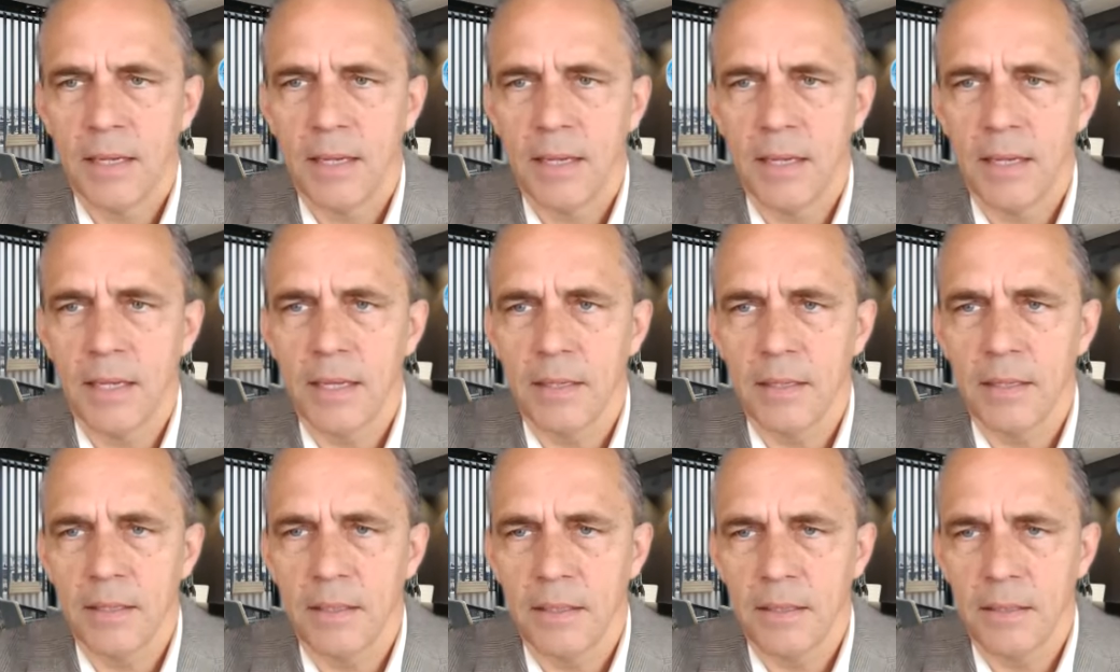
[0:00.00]

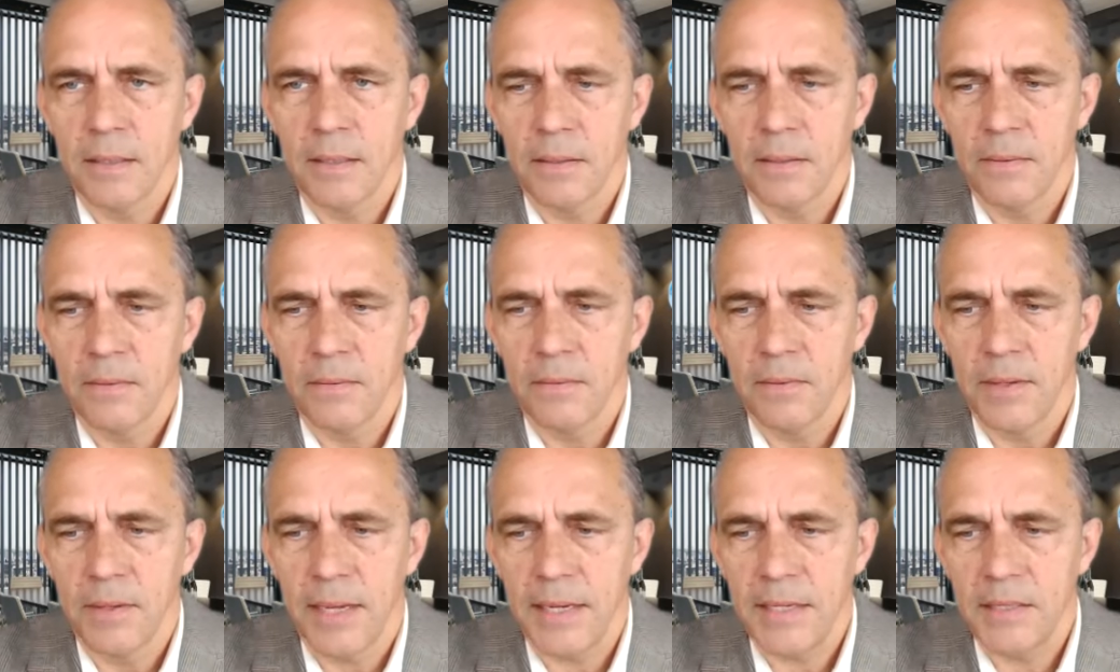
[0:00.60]
And
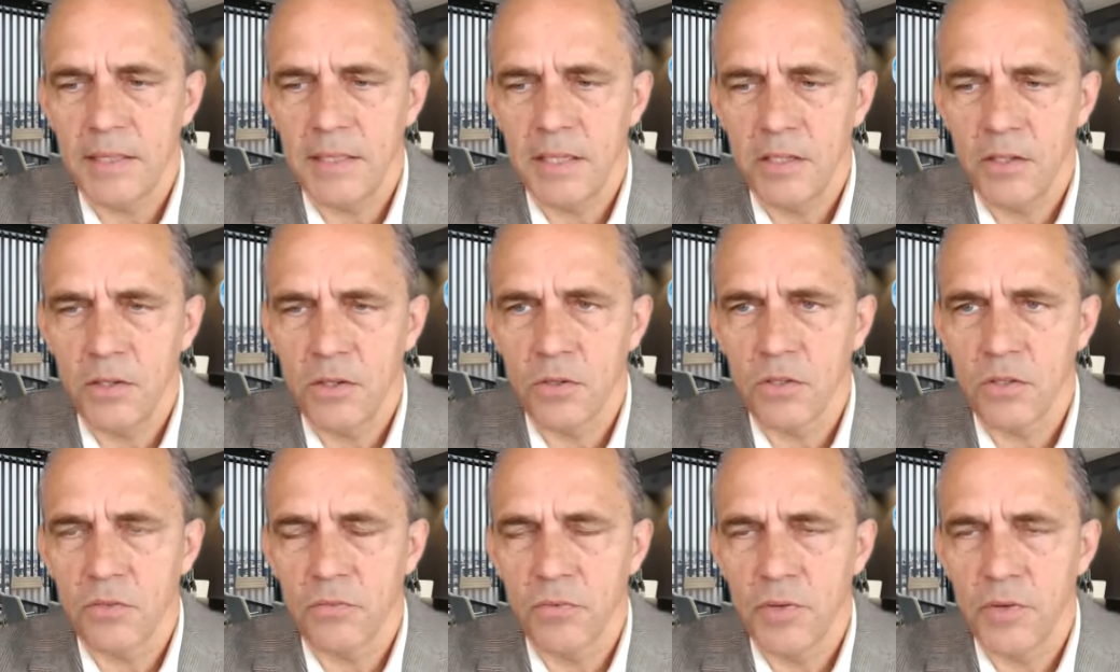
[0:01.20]
19
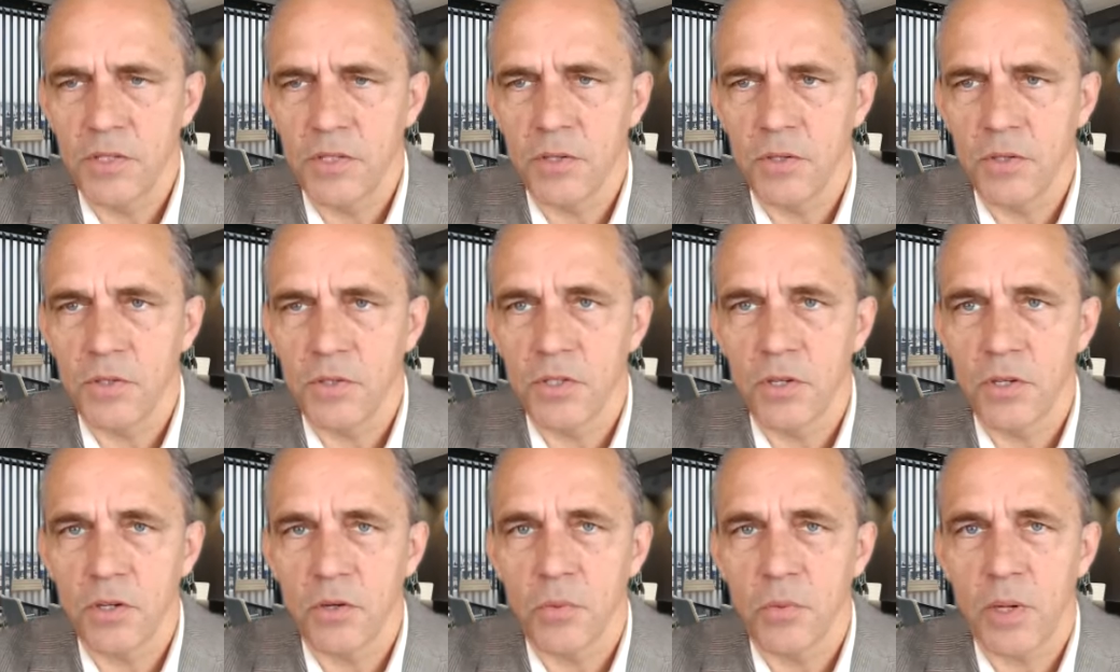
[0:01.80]
years of
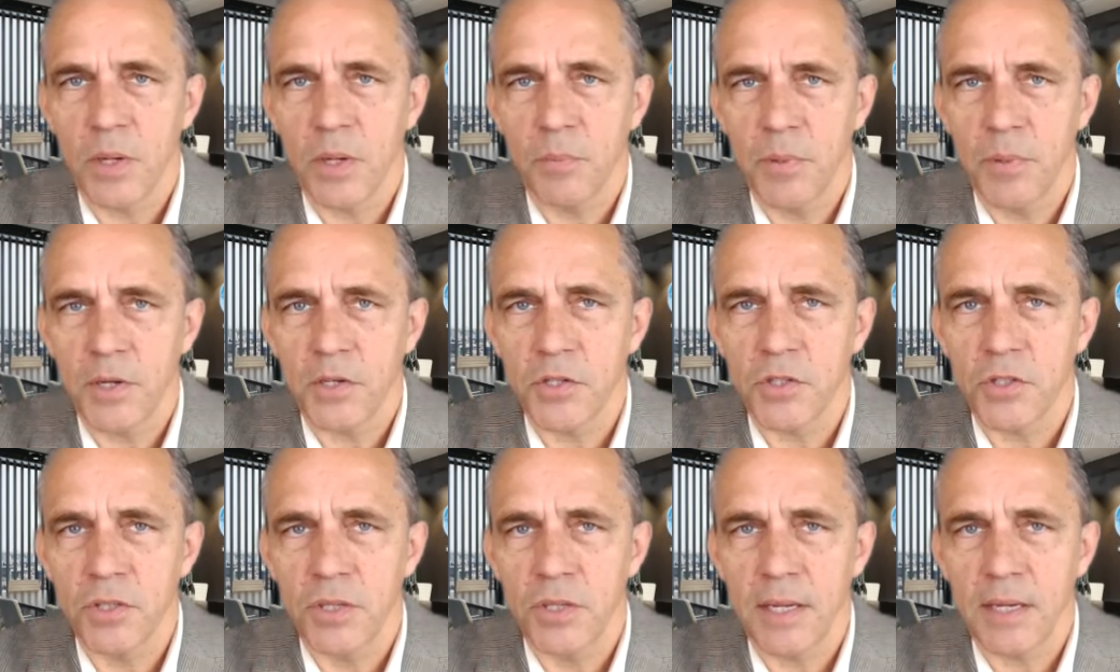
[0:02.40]
research here at
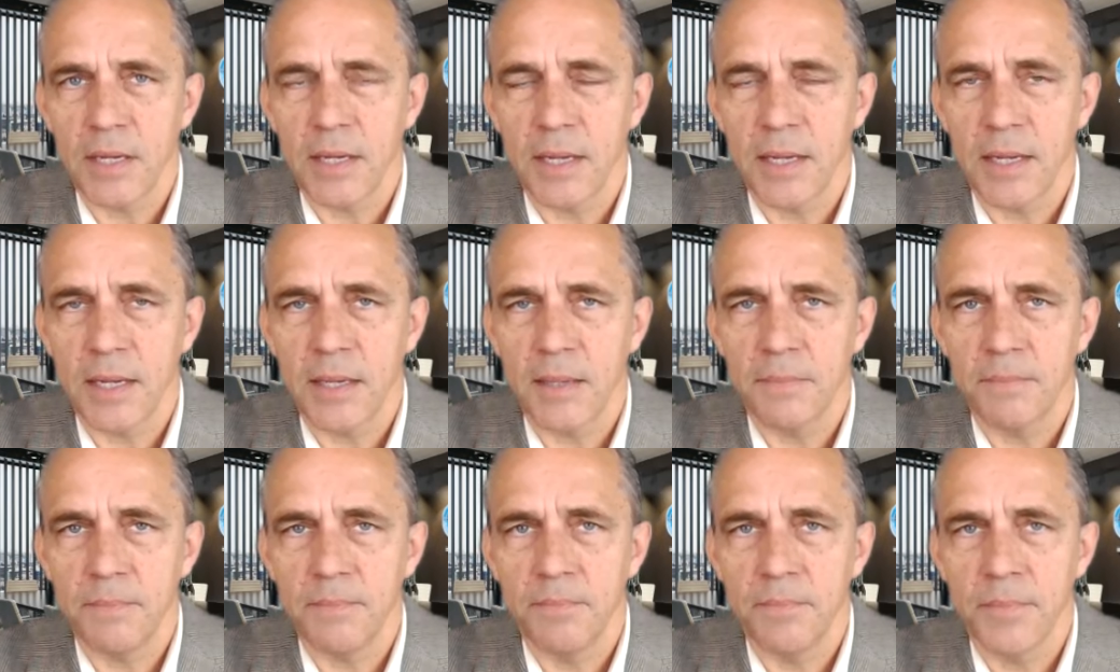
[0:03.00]

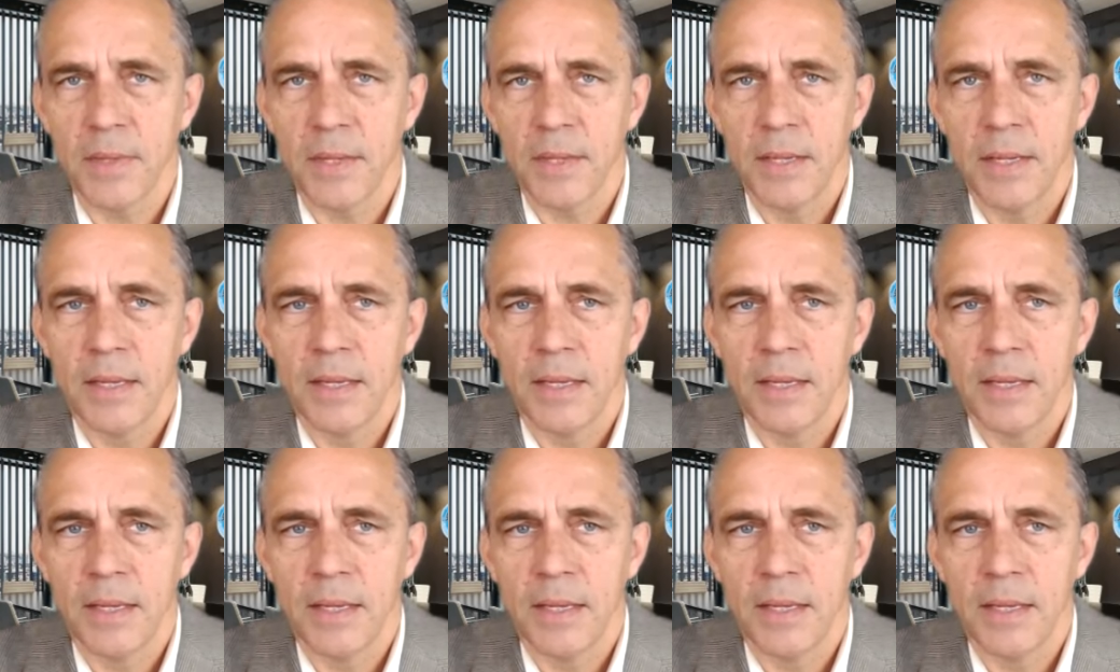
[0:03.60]
quakeprediction.com,